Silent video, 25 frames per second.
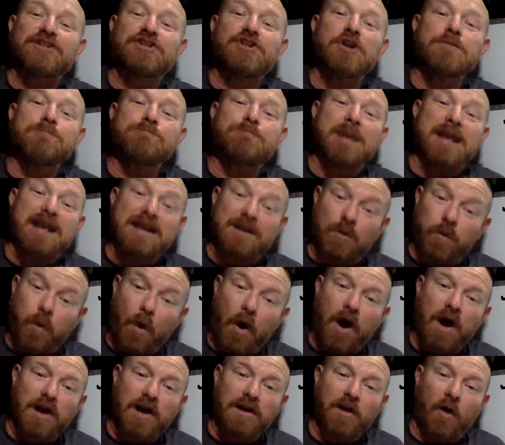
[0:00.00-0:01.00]
there should
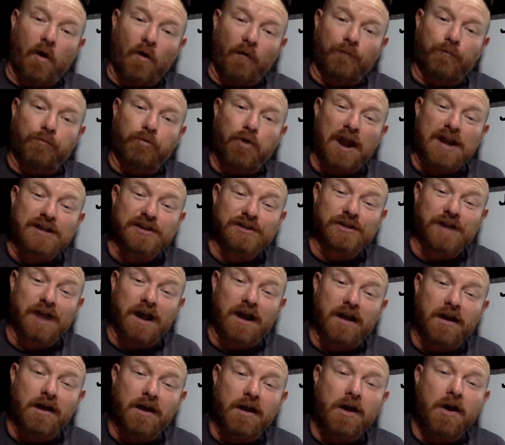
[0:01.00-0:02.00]
be quite a lot of
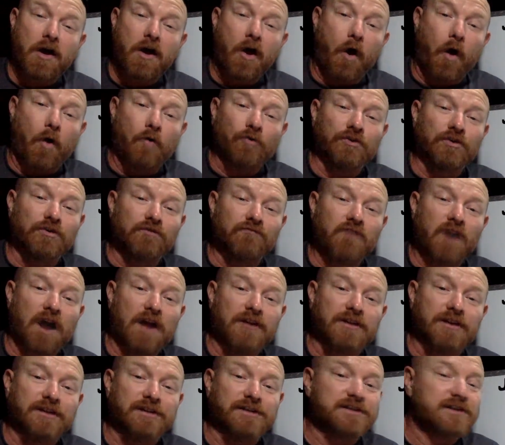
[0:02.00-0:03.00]
pressure on the
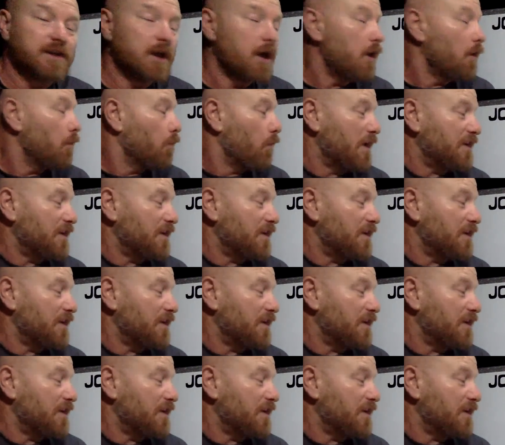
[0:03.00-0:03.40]
rudders,